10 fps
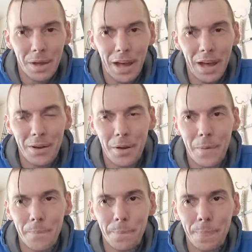
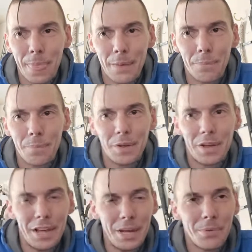And
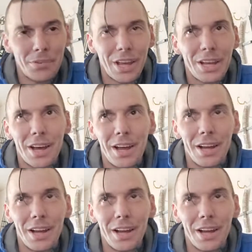he was like,